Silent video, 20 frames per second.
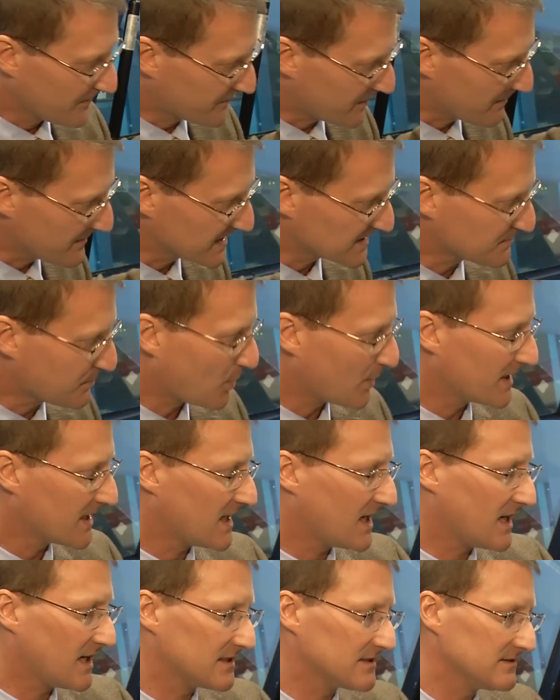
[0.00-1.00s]
from this point
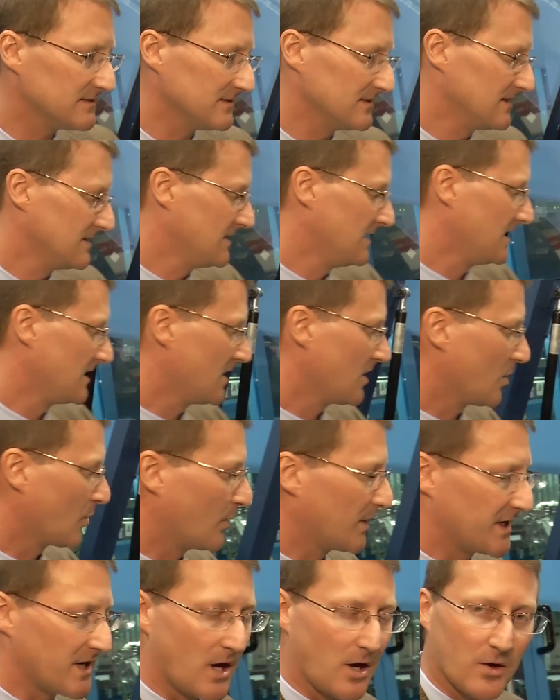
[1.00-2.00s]
on,
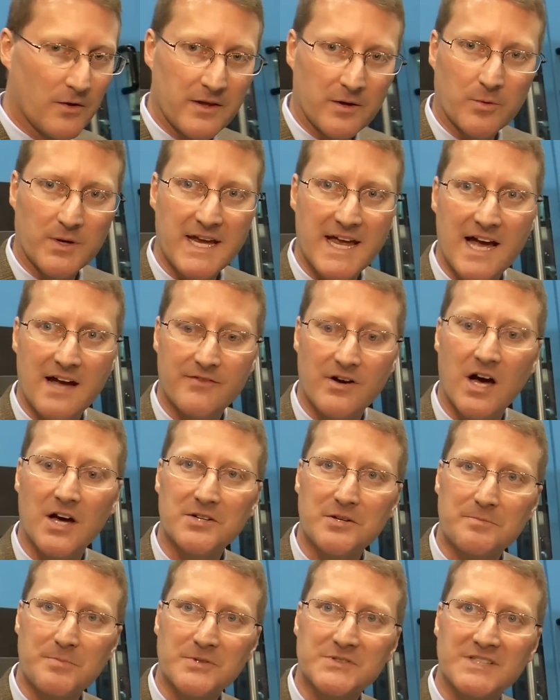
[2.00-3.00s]
we know that we have
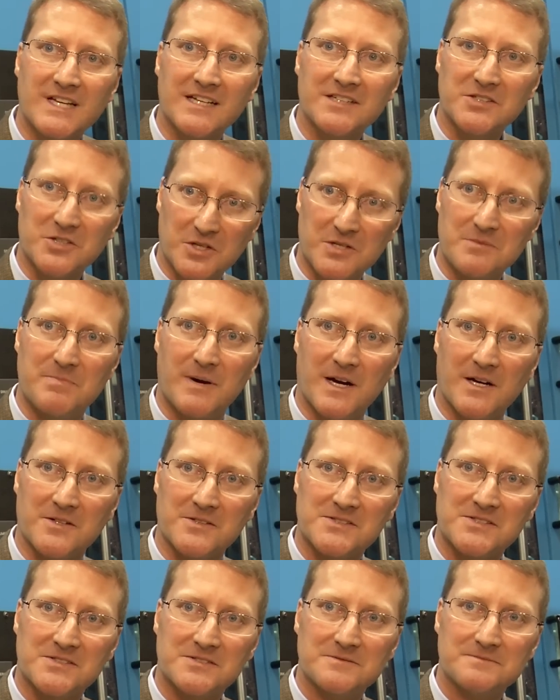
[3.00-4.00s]
100% good
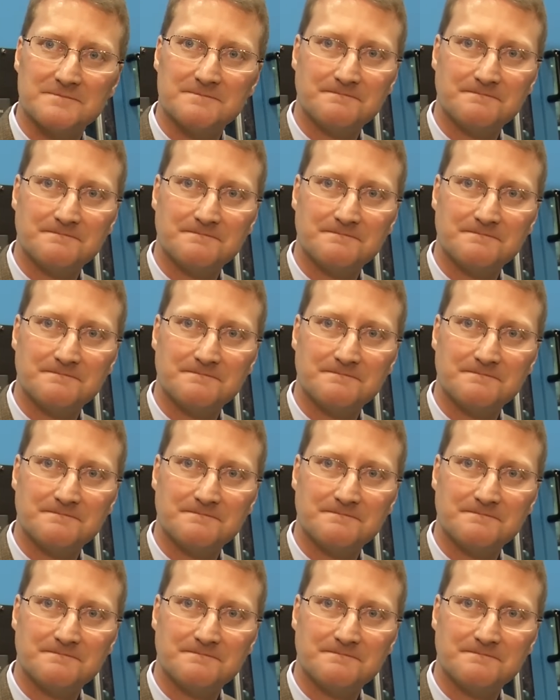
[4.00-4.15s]
parts.